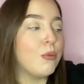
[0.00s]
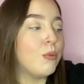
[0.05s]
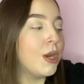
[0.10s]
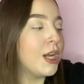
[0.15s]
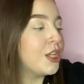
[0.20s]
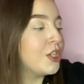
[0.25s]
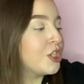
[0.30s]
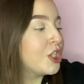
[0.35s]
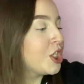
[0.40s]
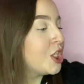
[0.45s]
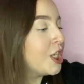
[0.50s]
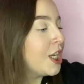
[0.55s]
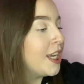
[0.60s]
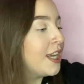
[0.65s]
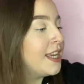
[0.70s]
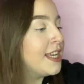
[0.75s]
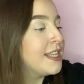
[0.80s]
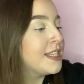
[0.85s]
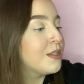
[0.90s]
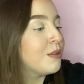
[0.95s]
which
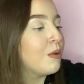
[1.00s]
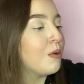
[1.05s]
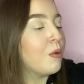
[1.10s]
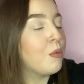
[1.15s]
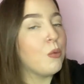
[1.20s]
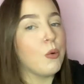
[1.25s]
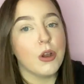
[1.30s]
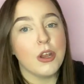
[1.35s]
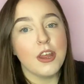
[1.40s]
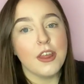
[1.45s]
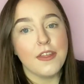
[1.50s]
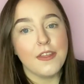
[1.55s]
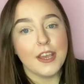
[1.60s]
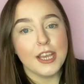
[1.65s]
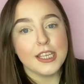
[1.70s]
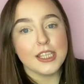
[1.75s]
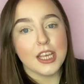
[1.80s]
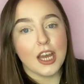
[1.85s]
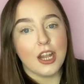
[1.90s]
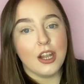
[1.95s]
is one of the
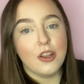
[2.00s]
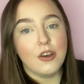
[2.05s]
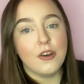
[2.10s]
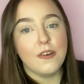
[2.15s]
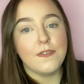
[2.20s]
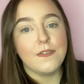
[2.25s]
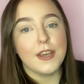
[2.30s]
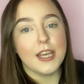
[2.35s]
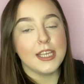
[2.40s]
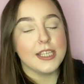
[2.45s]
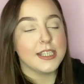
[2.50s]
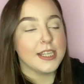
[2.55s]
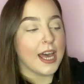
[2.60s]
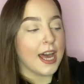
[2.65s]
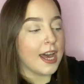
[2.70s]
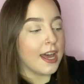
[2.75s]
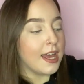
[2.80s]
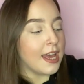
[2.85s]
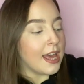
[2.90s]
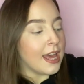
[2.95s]
things that I love, is
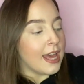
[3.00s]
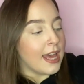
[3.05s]
that